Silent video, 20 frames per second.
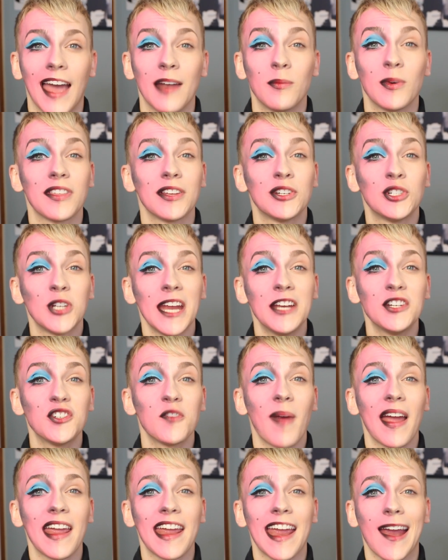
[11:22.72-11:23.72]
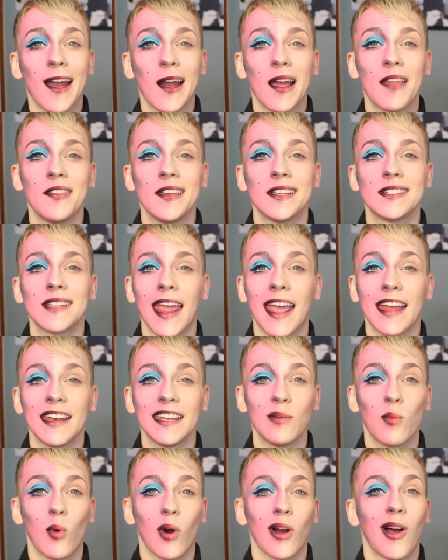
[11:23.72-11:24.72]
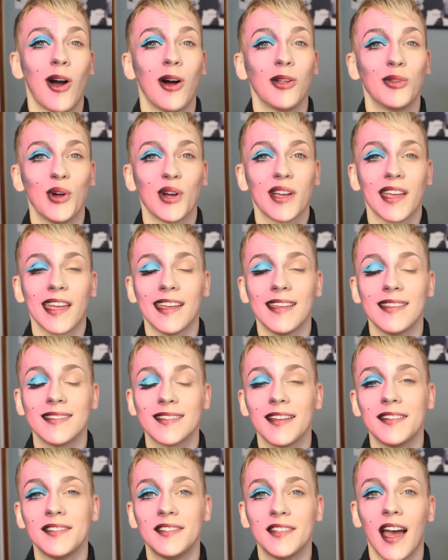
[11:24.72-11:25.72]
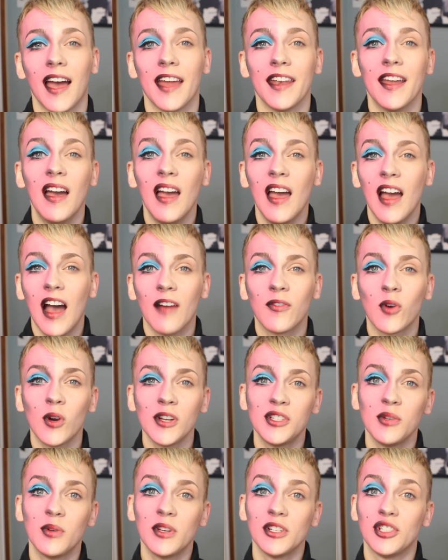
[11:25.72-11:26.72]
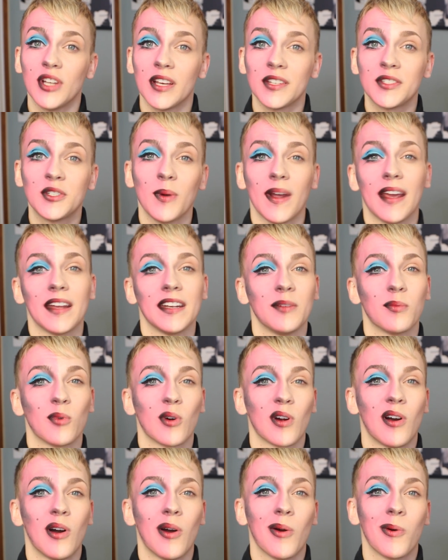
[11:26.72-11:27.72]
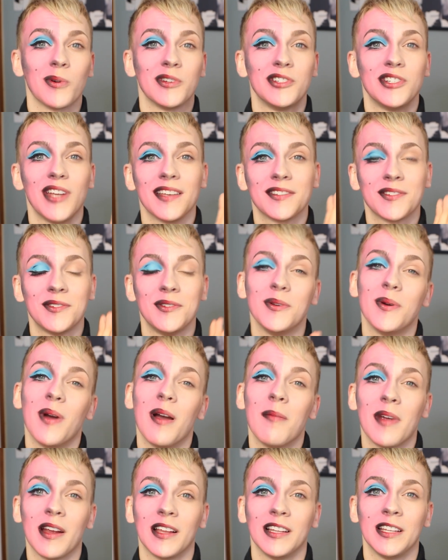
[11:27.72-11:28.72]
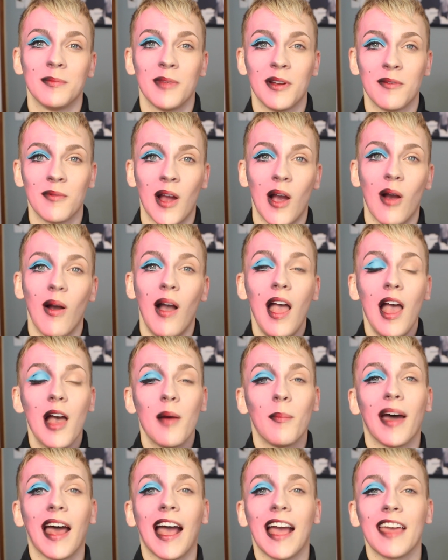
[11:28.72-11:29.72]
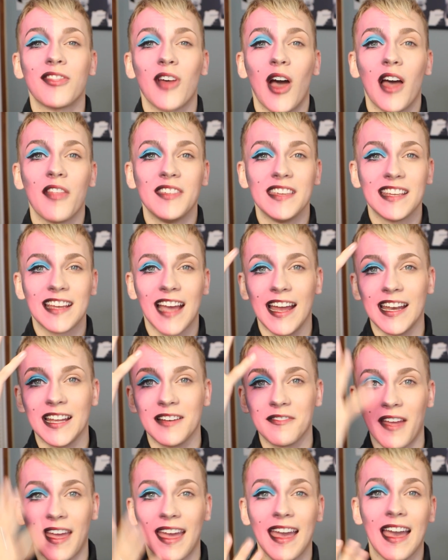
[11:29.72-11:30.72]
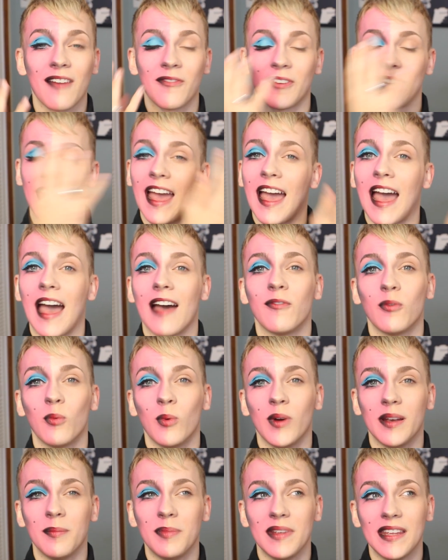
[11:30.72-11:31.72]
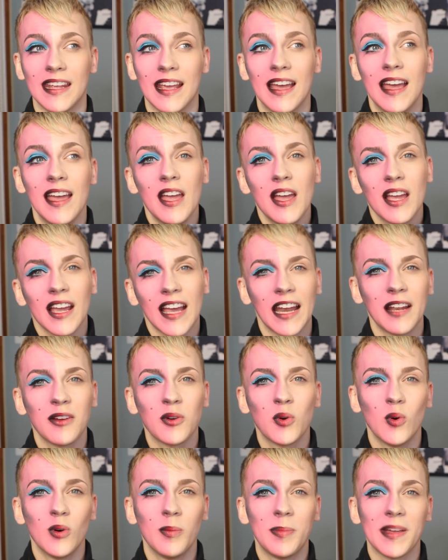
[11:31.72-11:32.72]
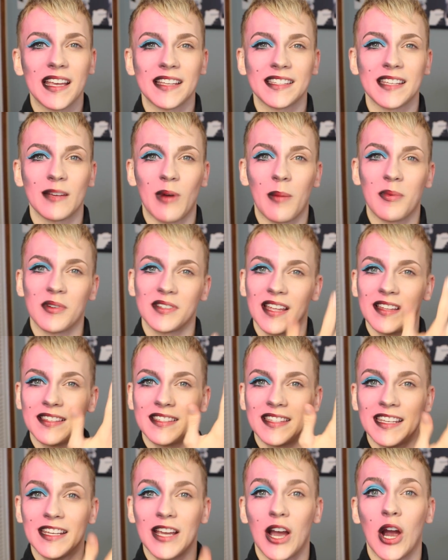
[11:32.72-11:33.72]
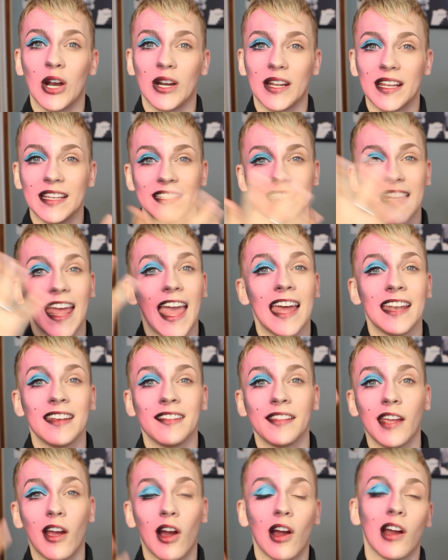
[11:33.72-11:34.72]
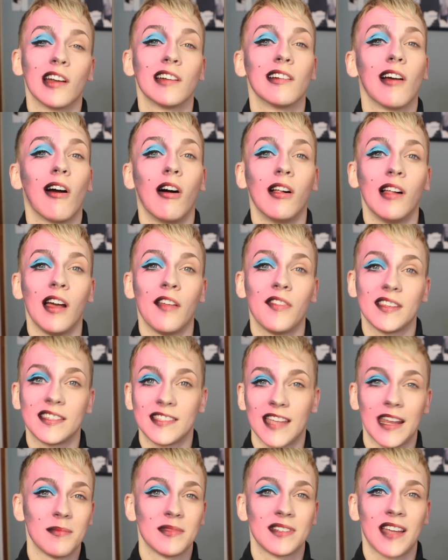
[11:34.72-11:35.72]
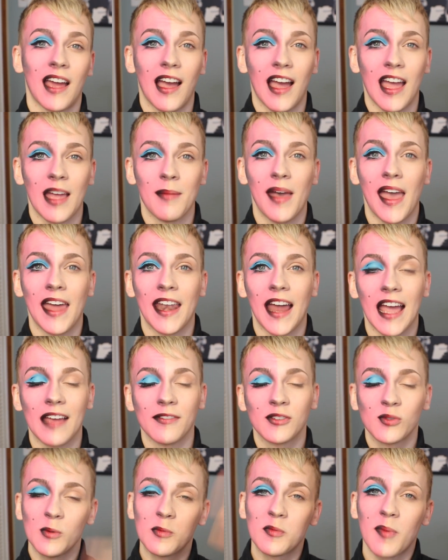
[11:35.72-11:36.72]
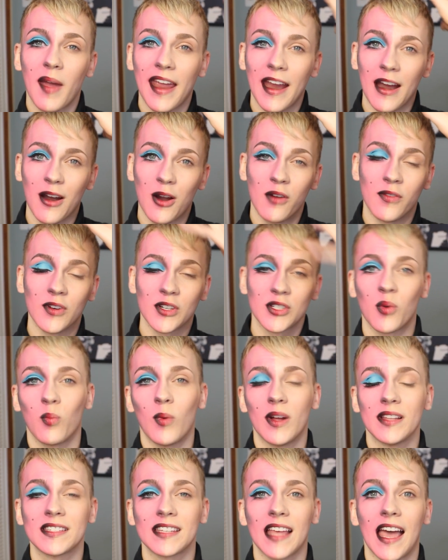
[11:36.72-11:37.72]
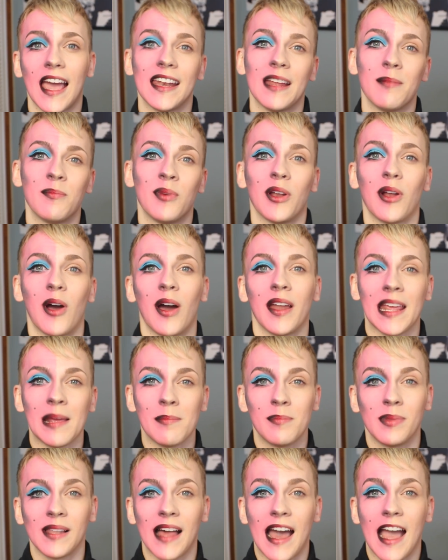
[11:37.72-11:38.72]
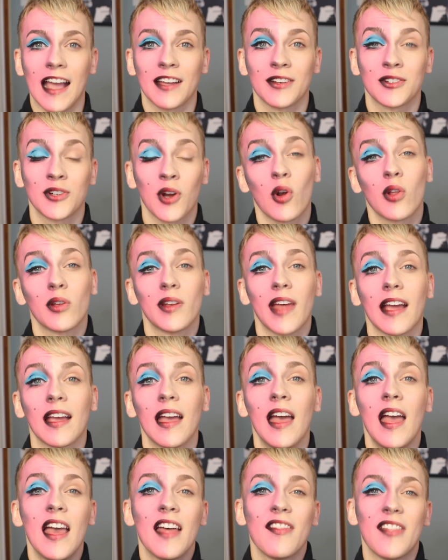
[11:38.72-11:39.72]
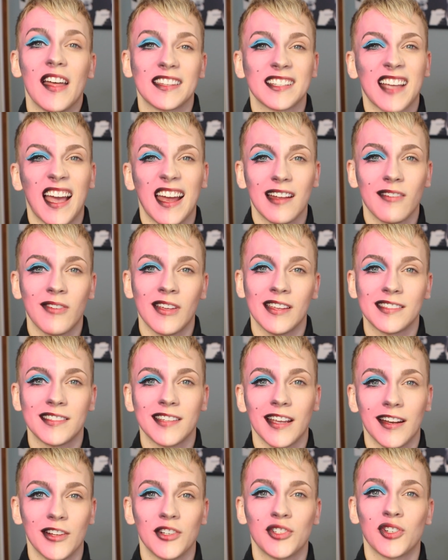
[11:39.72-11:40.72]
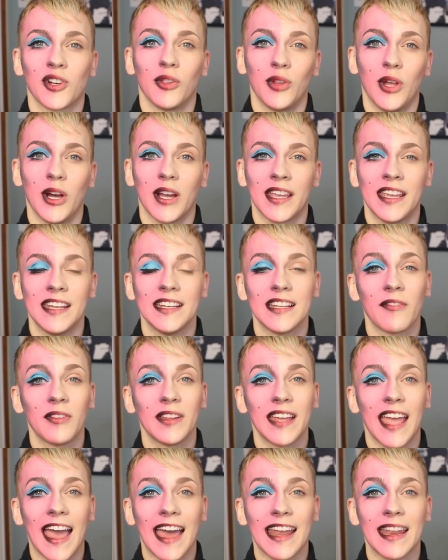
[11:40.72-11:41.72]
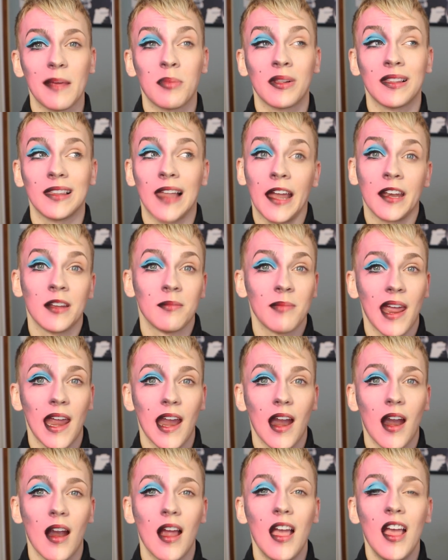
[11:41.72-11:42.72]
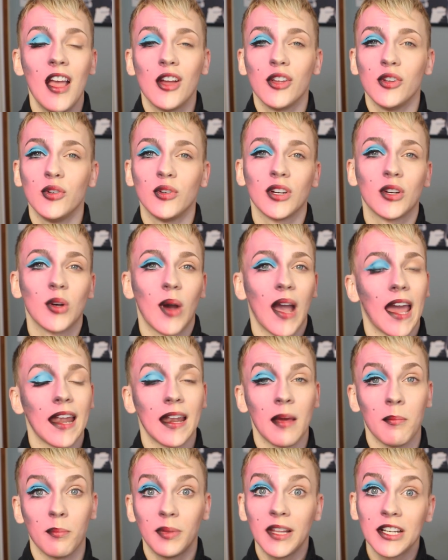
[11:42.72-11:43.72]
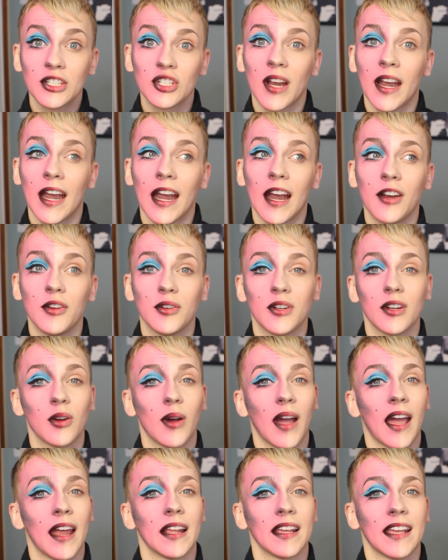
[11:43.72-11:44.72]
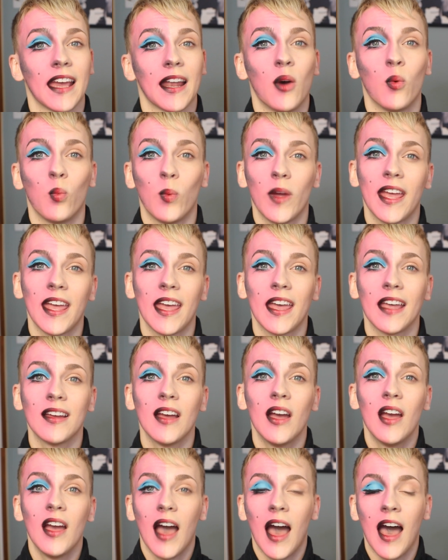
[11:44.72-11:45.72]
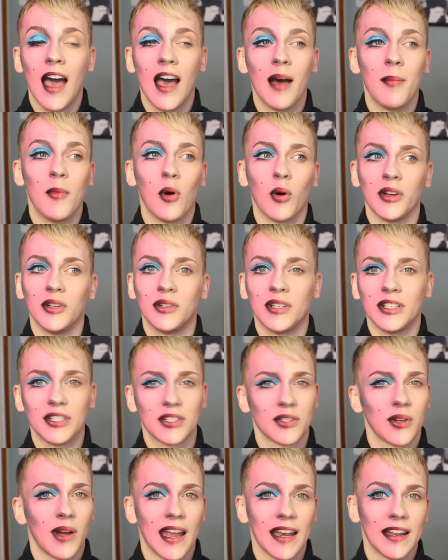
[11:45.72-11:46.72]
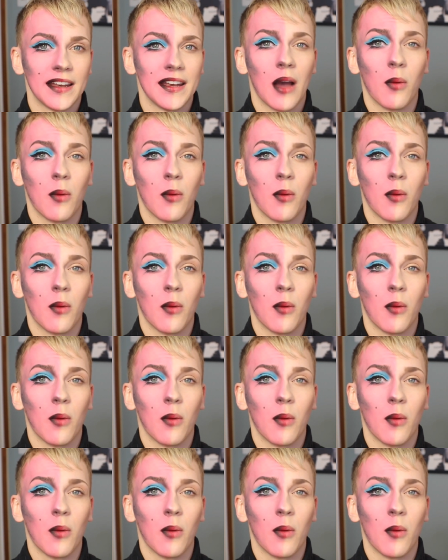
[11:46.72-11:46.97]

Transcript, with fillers: And with a change of my hair, this Andy Warhol look is done. Of course, you could just do Andy Warhol or just do Marilyn Monroe, but I thought the kind of half and half would be kind of cool because it represents the artist and the art all at the same time. And I've swooped my hair over to one side and put on a black turtleneck. That's kind of his signature look. He definitely had platinum hair. You could go ahead and bleach your hair, you could go ahead and get a wig, um, or you could just go ahead and